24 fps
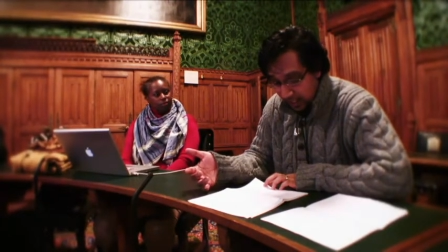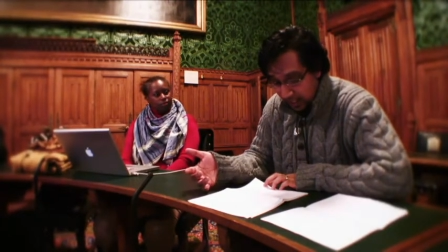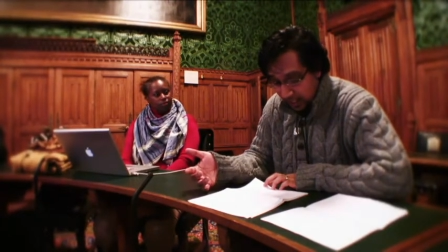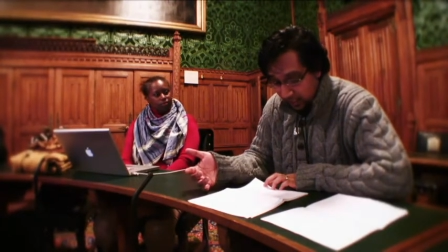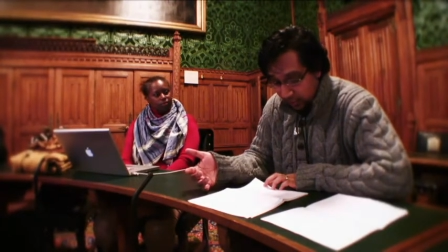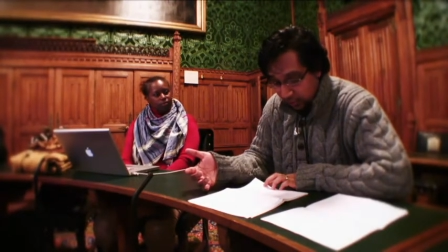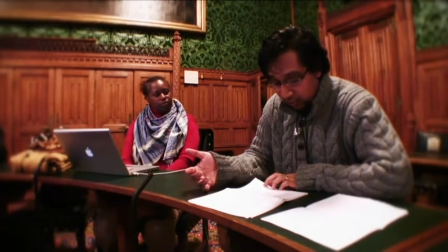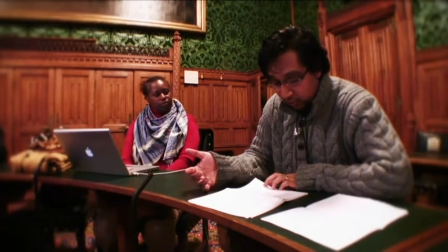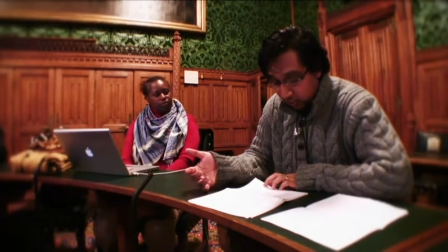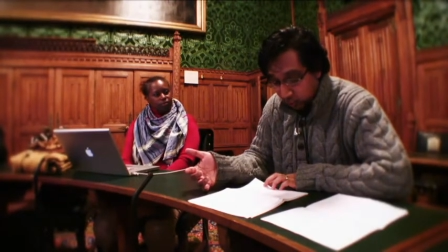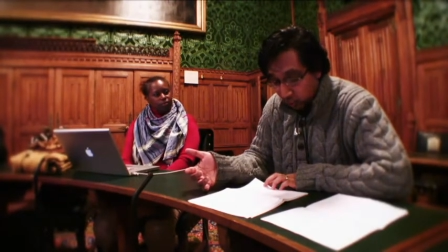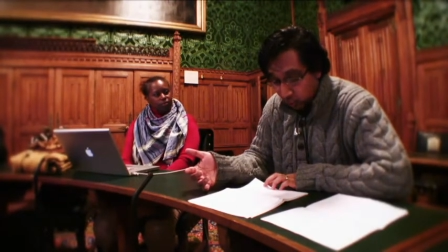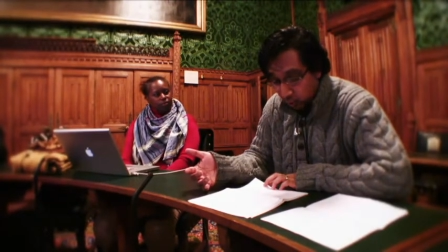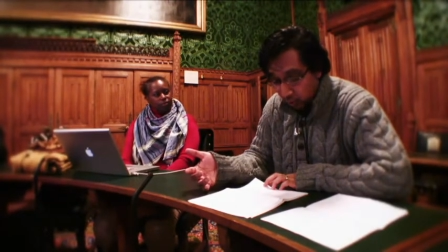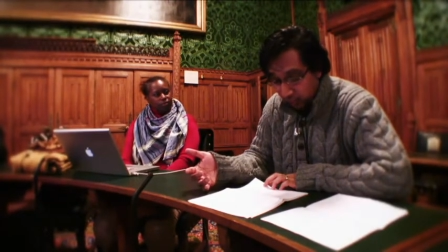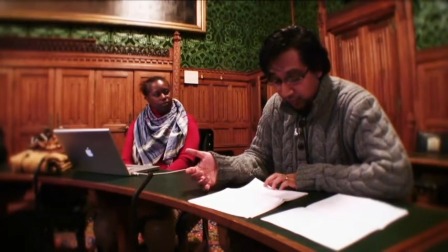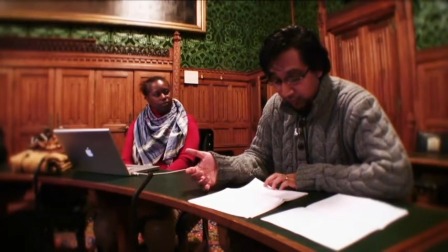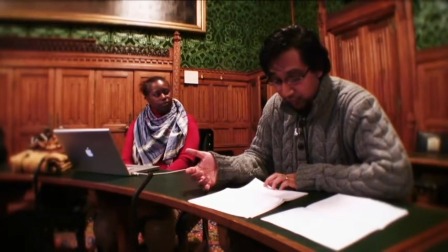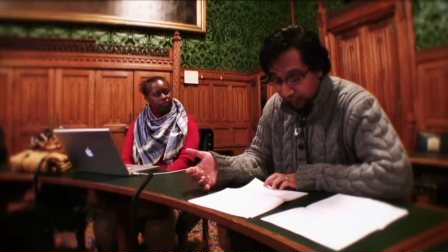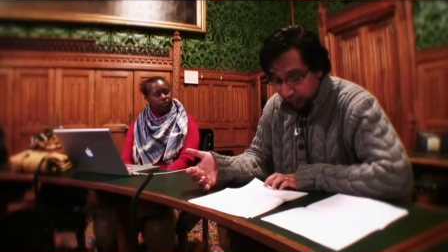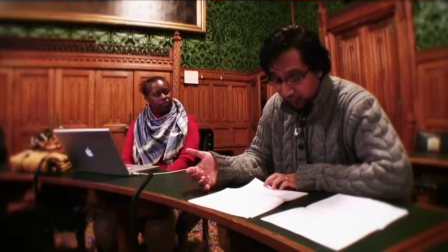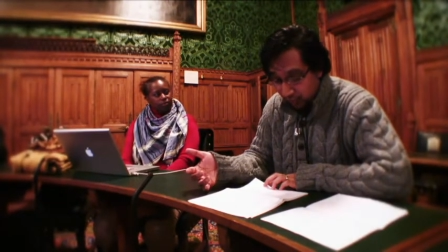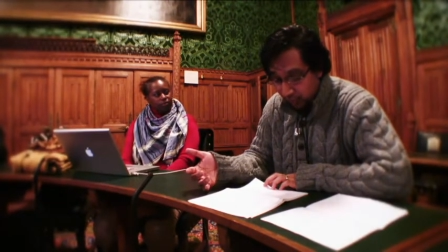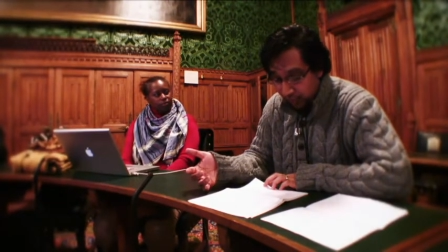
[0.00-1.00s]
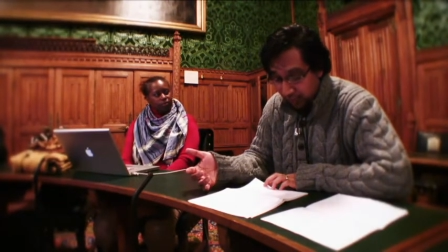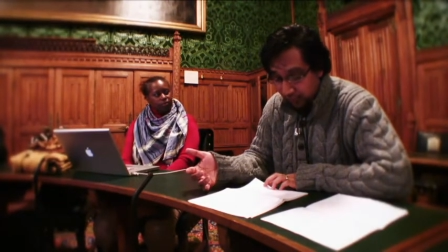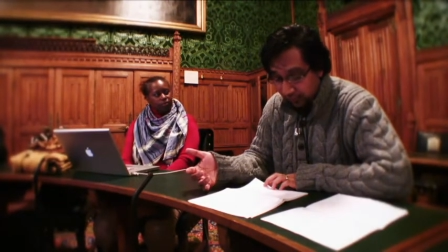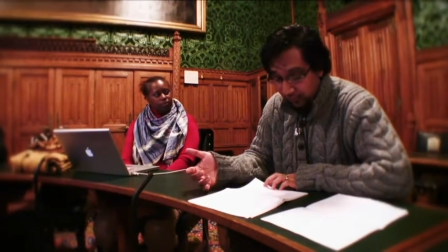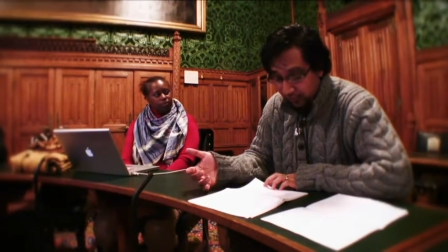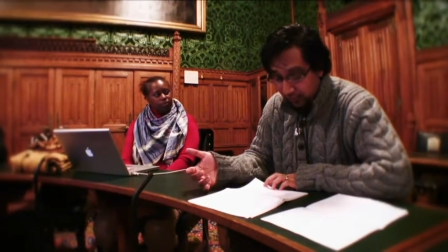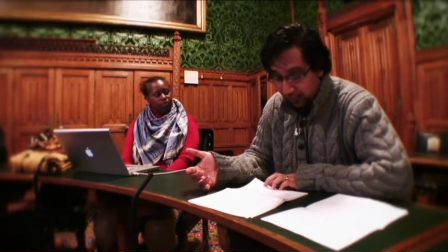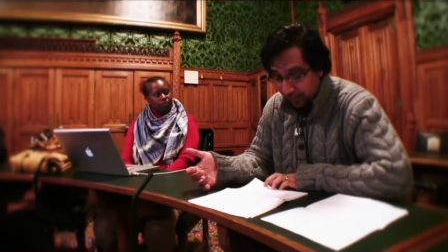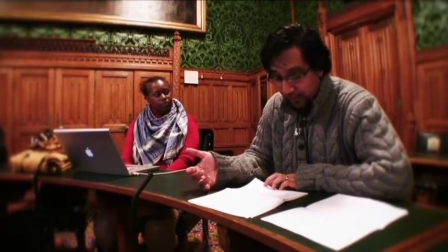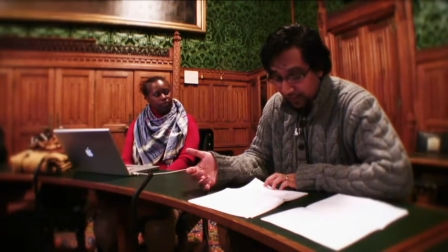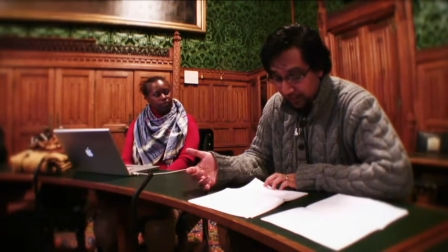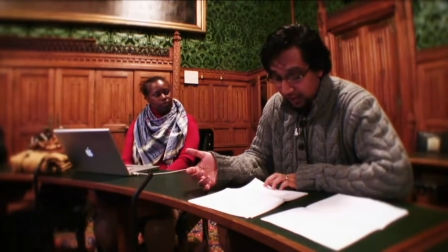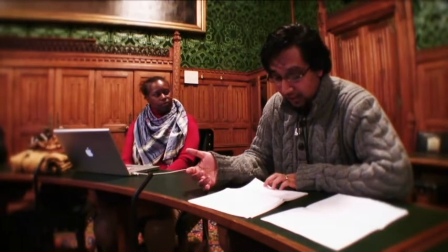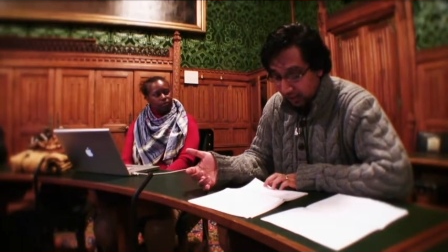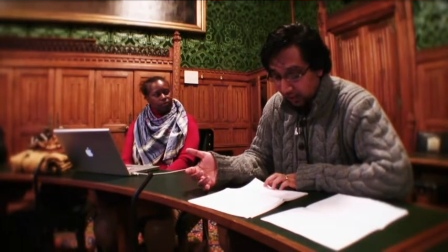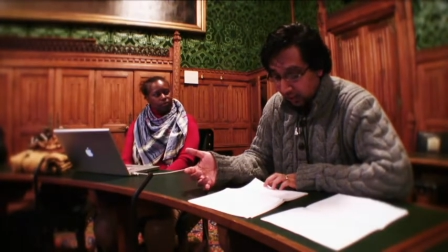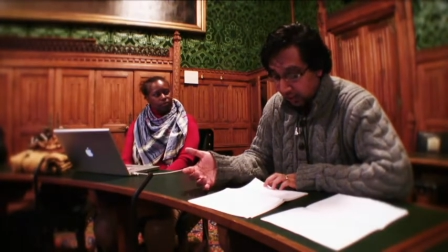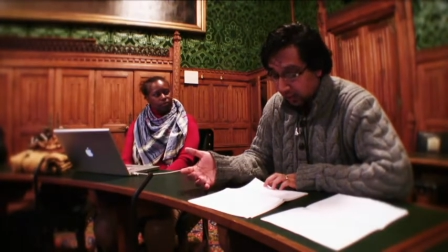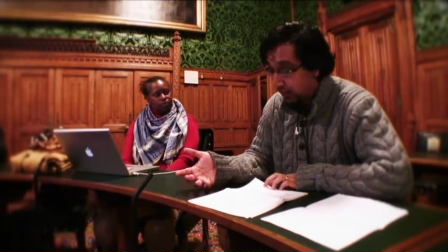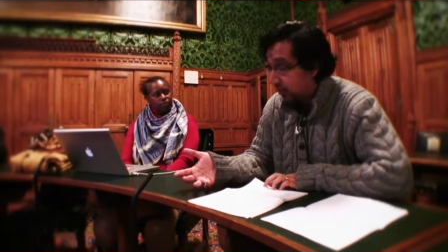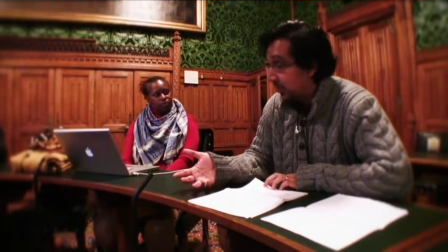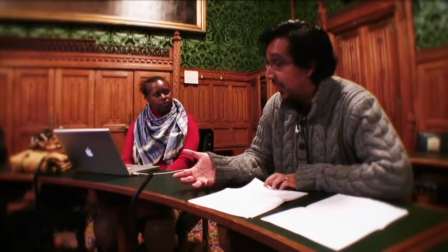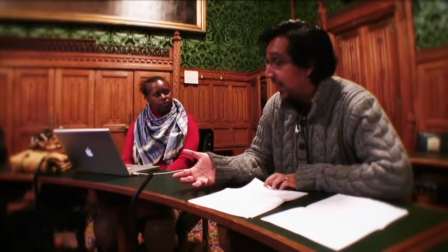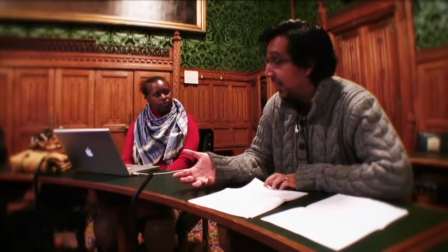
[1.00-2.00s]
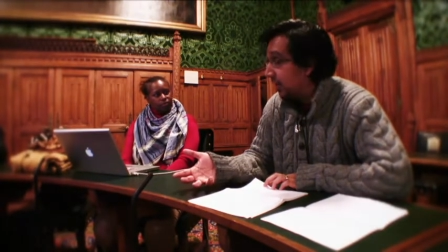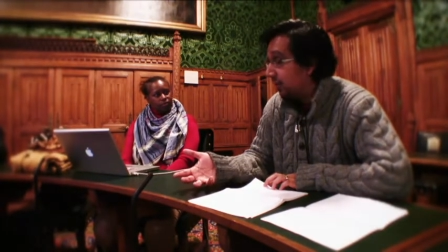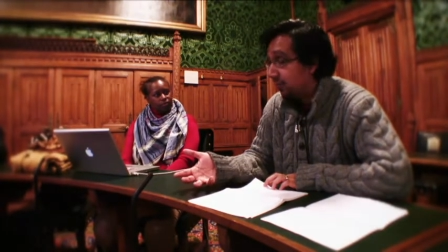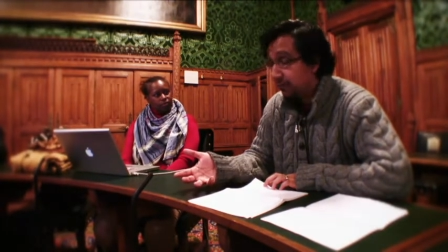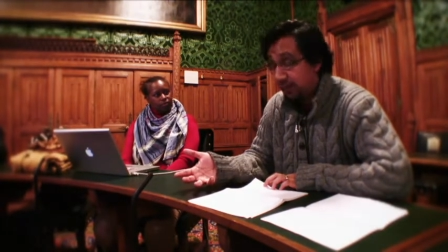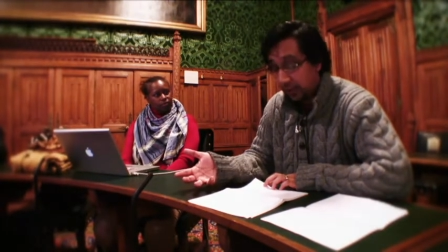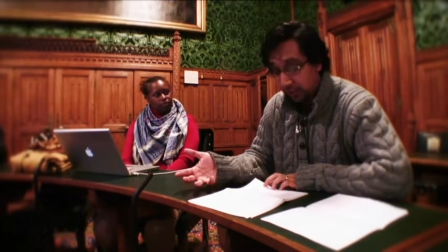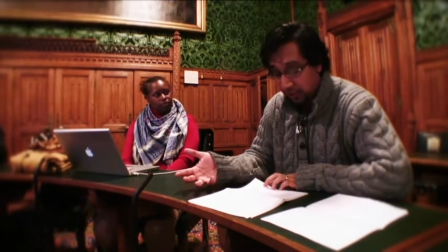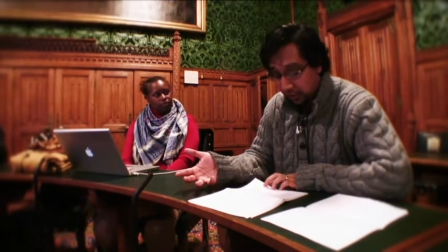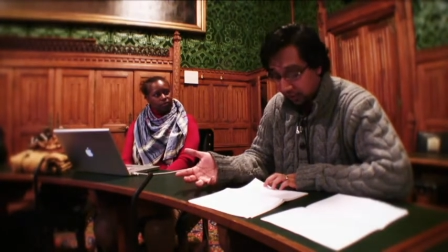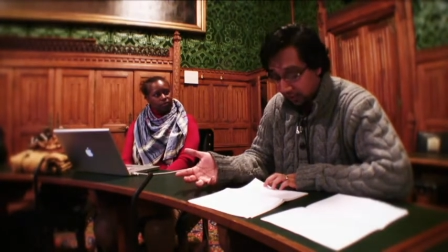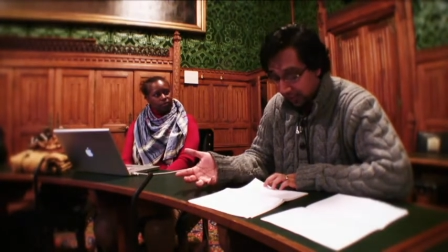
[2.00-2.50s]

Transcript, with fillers: swore to false information to obtain photo